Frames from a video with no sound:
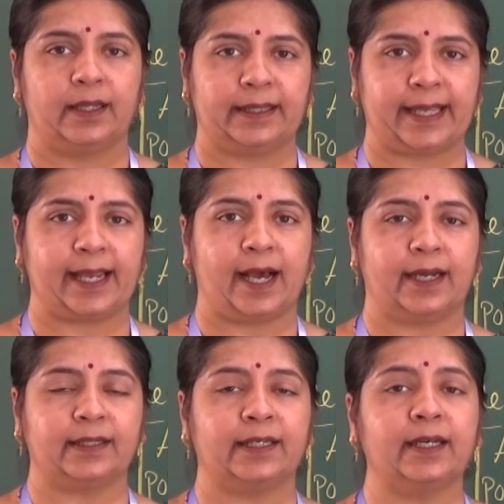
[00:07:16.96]
They
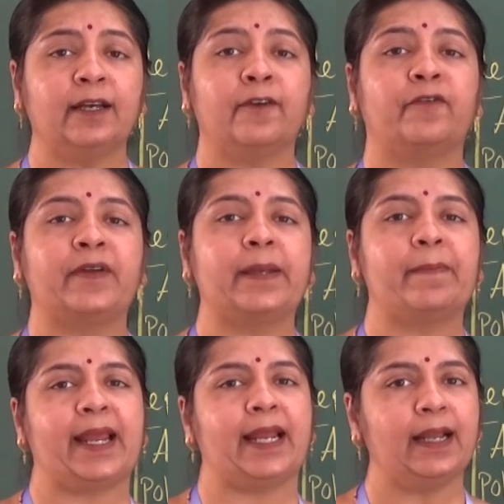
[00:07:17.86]
are the
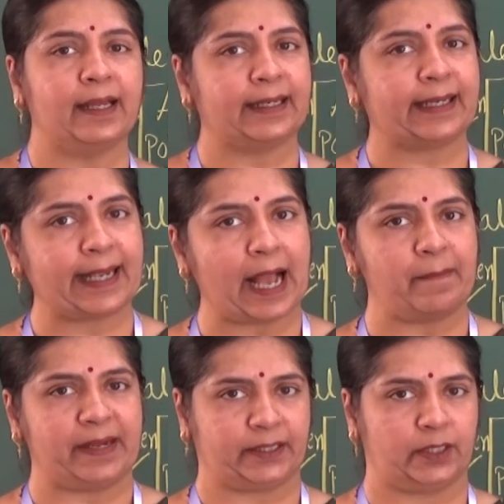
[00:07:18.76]
female
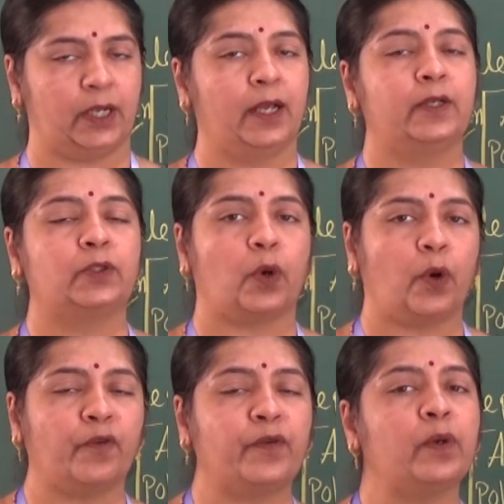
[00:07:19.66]
gamete. So
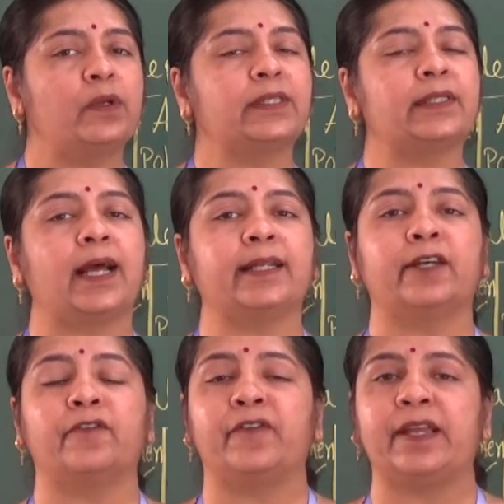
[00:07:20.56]
ovules are
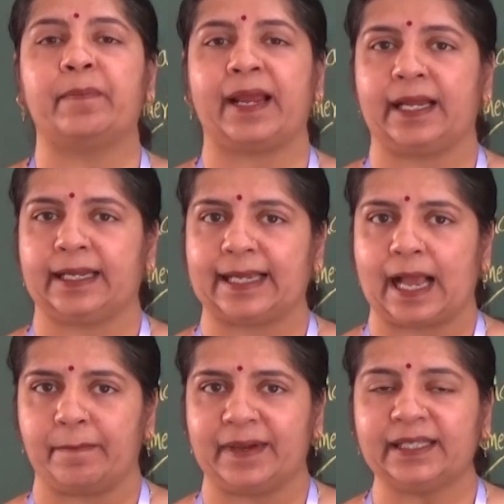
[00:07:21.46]
the female
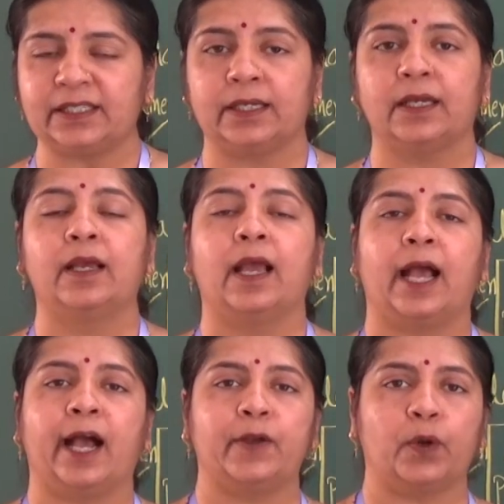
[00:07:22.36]
gamete
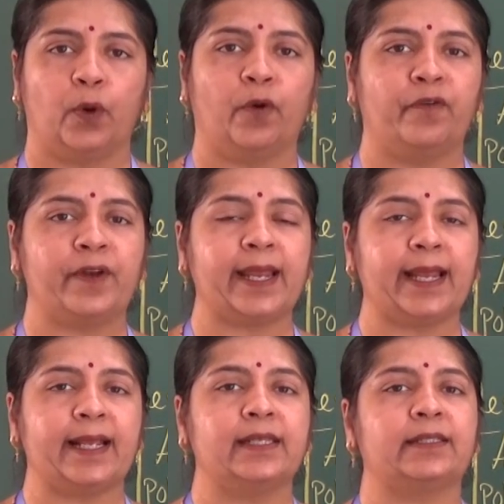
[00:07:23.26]
and
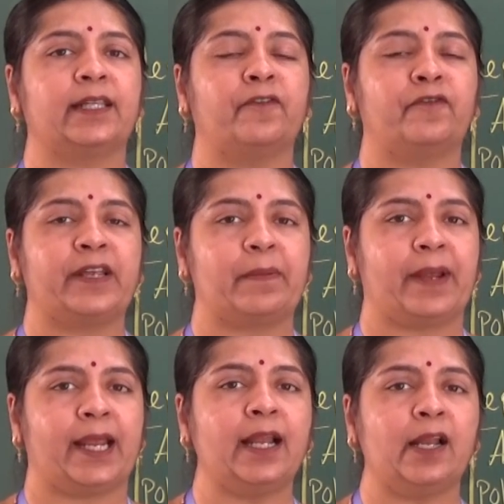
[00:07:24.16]
ovary is the
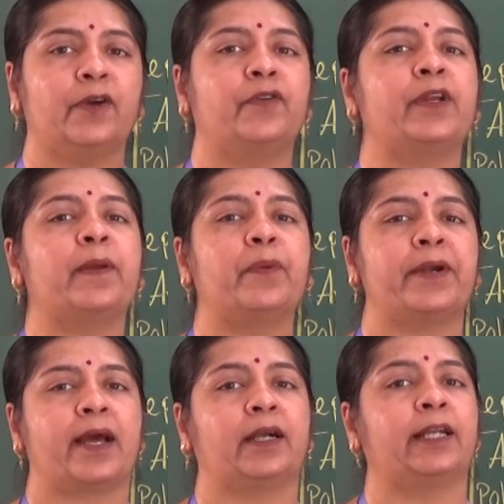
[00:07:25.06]
female
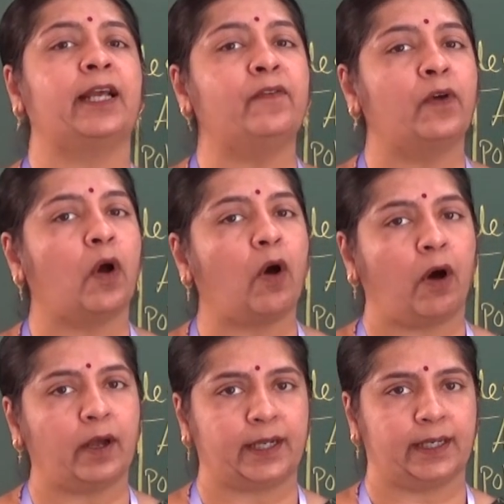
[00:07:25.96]
reproductive
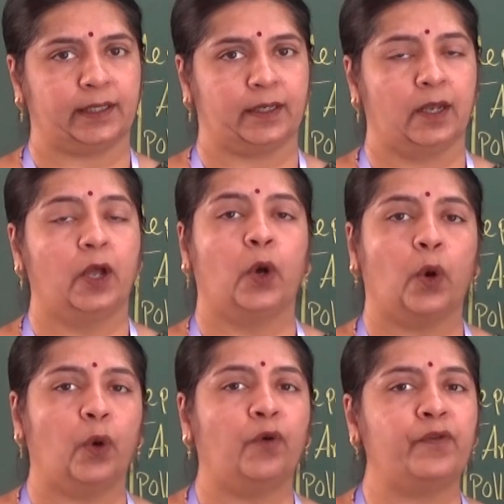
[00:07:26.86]
organ.
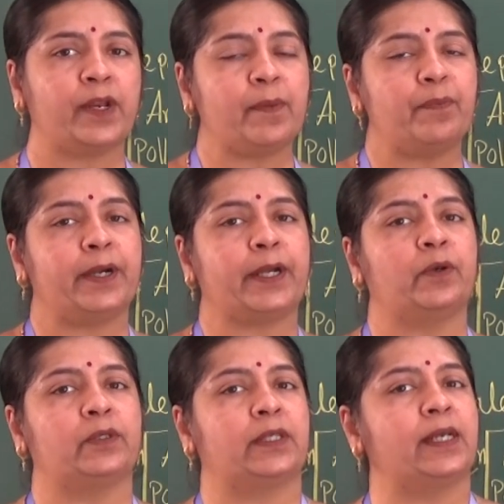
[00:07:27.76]
Ovary
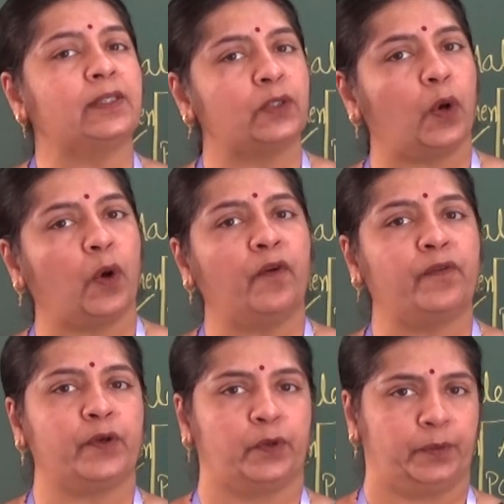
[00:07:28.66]
produces
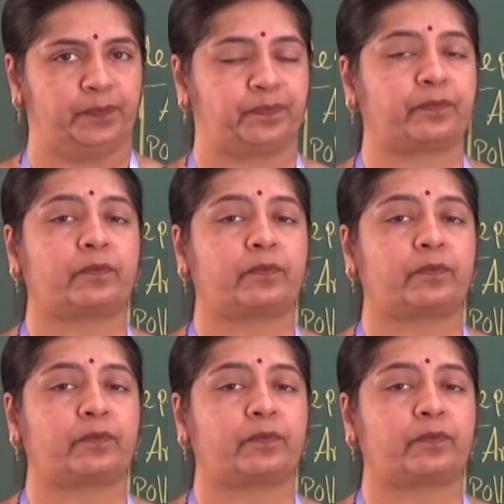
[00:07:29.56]
ovule.